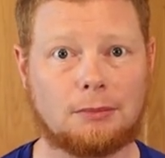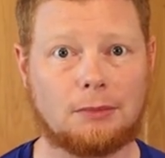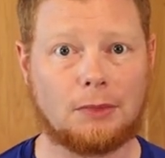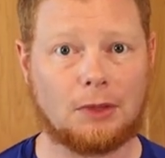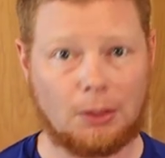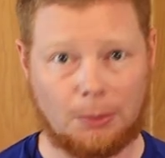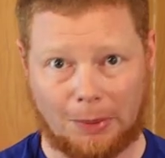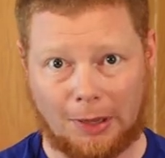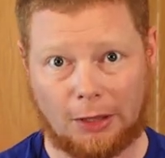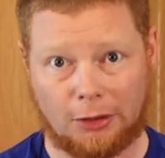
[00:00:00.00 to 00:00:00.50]

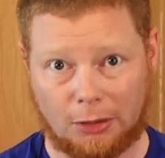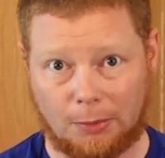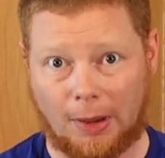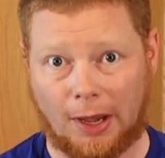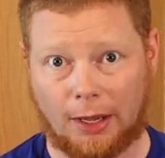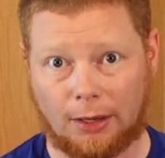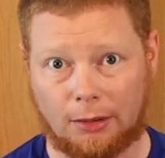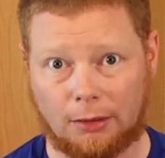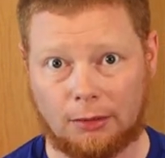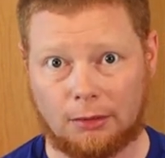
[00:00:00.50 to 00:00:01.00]
the
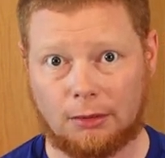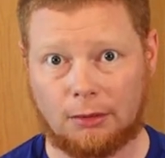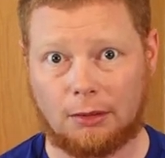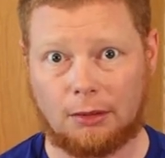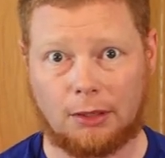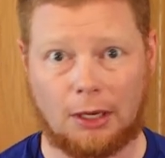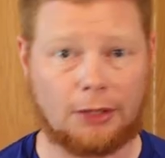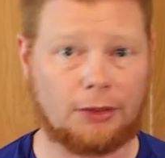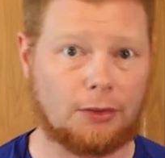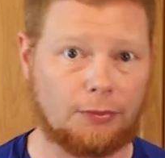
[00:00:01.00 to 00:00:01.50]
batter,
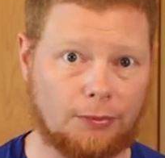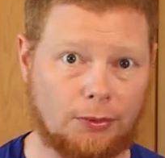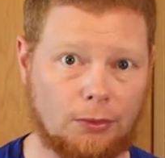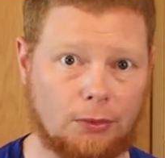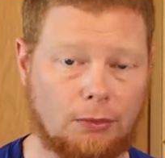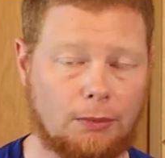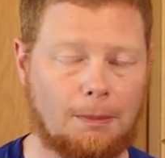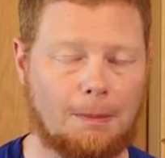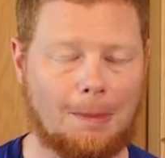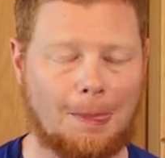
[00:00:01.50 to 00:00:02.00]
not the
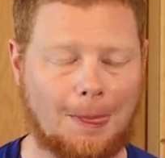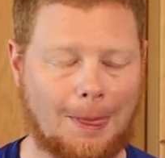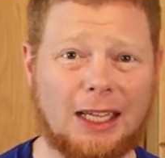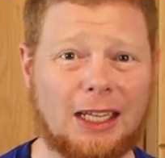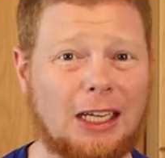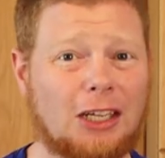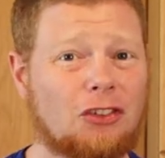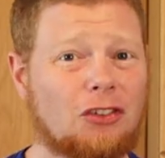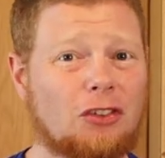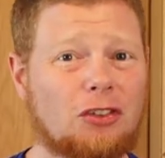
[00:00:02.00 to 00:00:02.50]
food, and
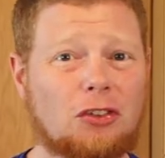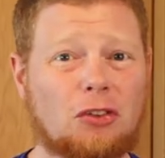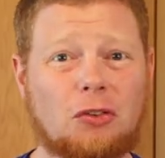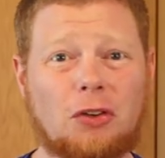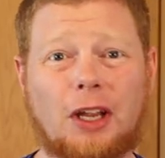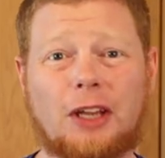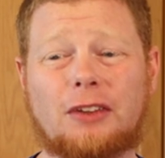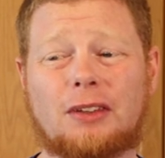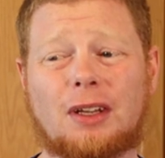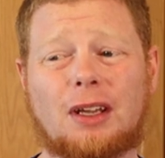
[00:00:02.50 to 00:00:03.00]
it just
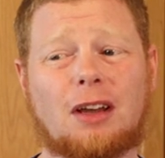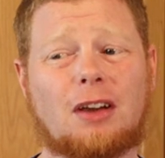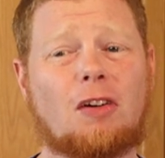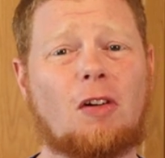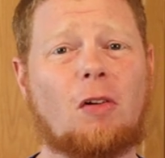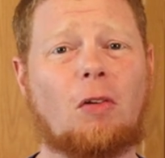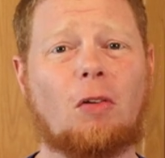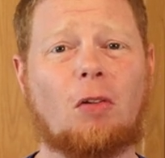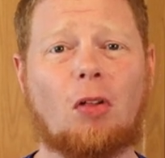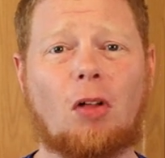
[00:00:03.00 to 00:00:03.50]
creates a
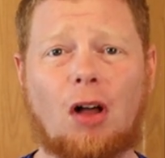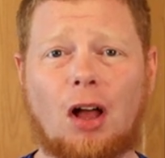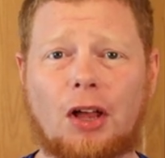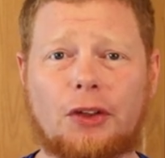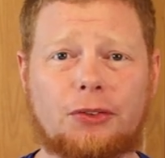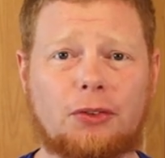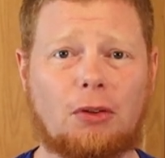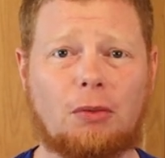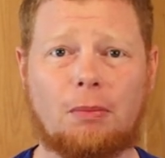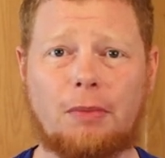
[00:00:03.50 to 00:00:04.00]

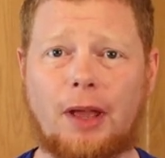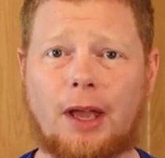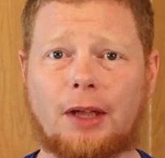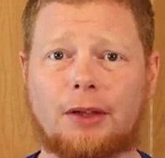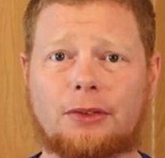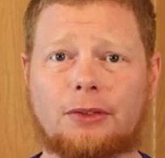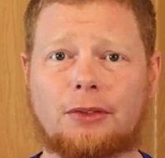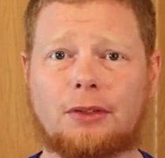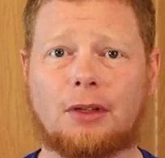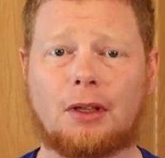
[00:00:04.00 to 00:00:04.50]
colossal
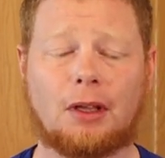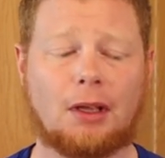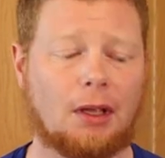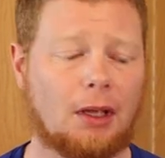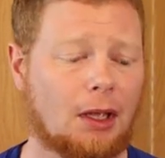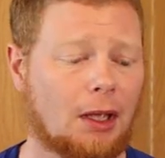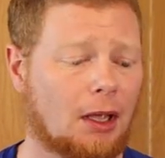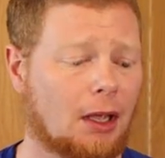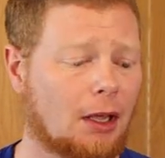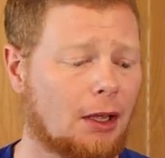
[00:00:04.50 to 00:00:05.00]
mess.
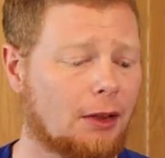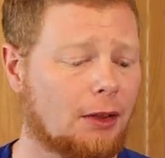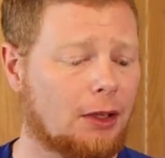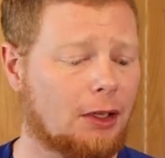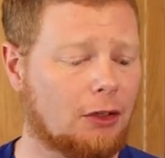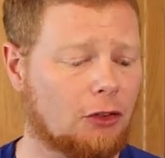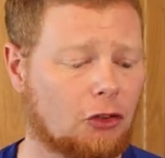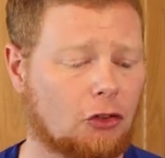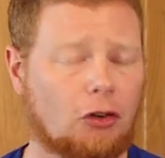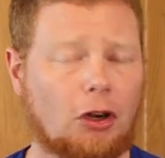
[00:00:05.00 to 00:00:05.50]
The
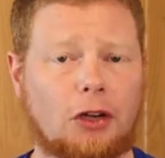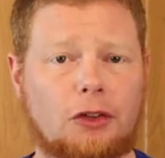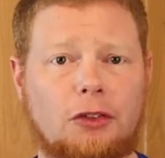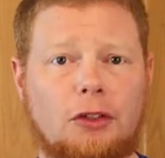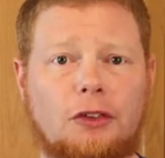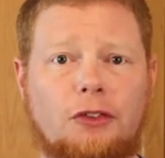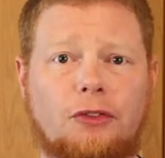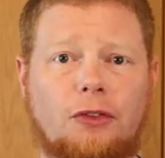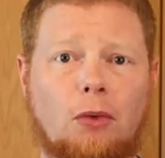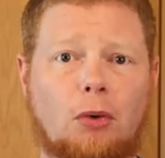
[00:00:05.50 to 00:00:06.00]

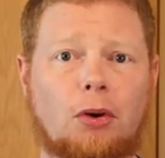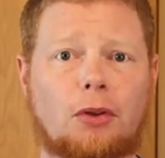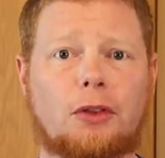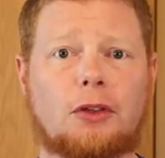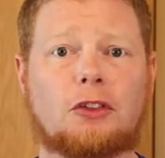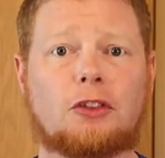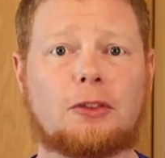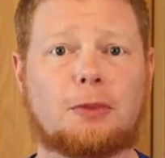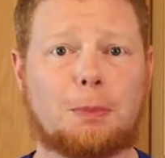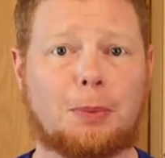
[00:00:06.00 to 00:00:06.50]
instructions for
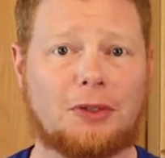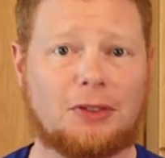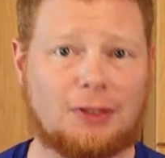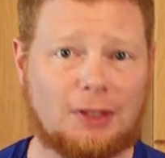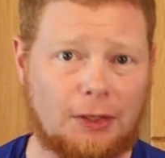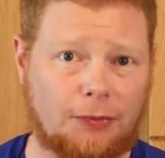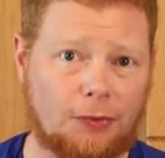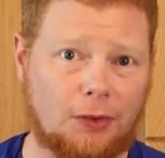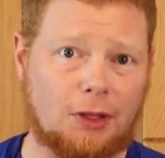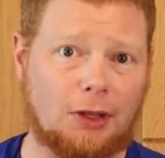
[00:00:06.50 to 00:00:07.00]
this
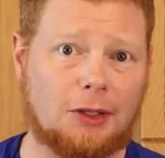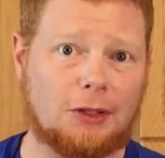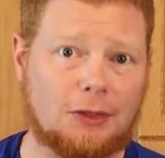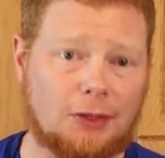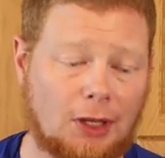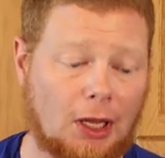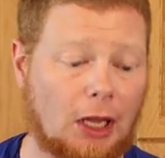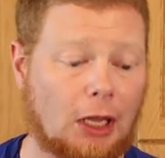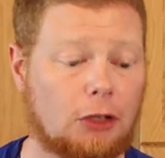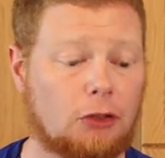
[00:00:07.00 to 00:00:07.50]
specifically
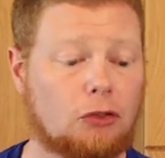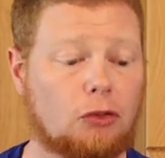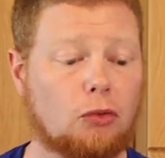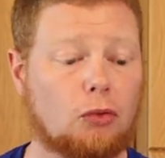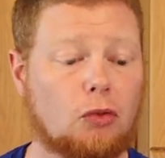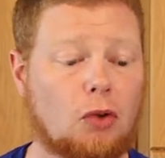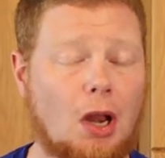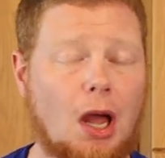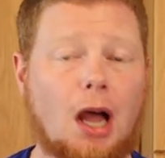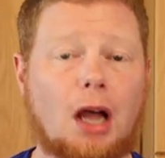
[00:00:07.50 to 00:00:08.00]
saying, do
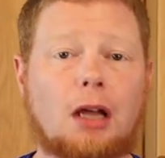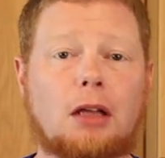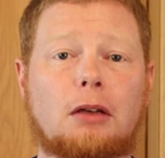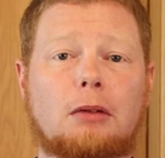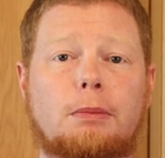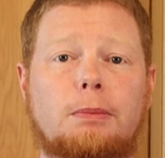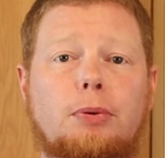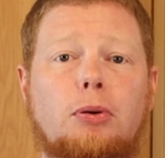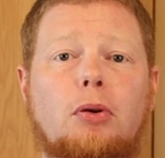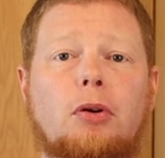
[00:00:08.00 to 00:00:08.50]

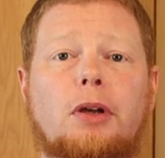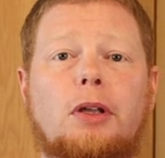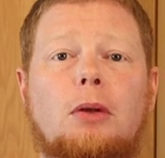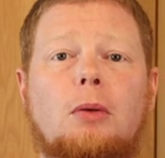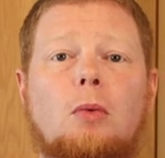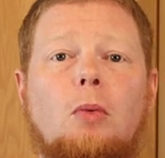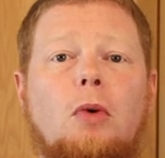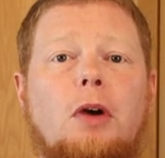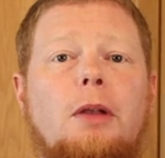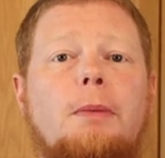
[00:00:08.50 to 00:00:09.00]
not
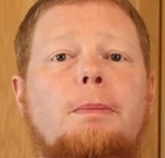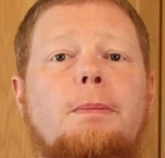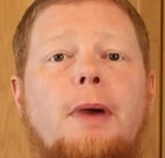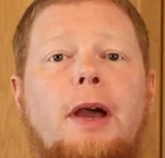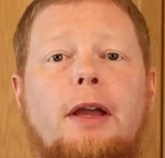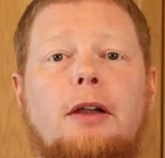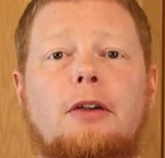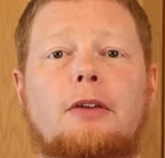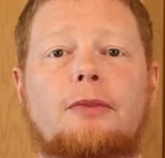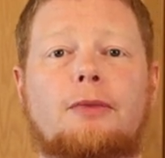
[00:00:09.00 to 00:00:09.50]
put wet
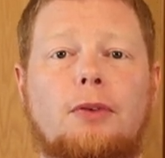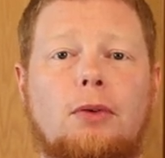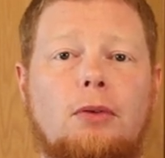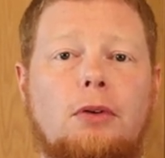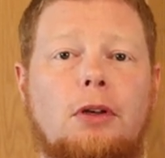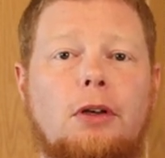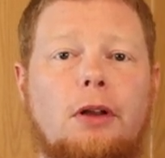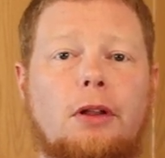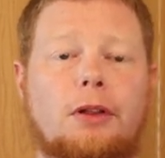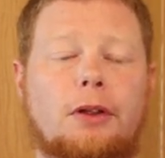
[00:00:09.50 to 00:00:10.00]
battered food
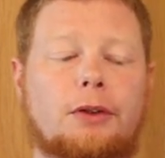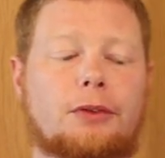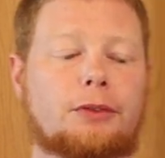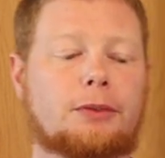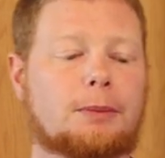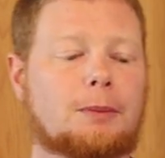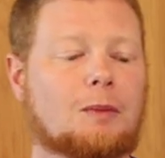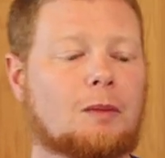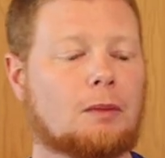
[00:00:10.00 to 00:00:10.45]
into this.